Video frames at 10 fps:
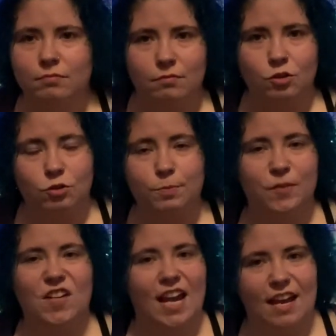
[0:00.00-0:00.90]
group of
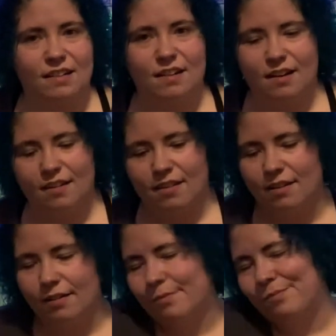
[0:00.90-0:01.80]
10 kind of
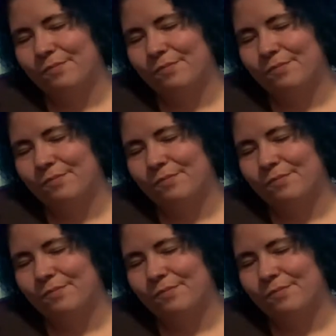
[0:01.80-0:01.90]
thing.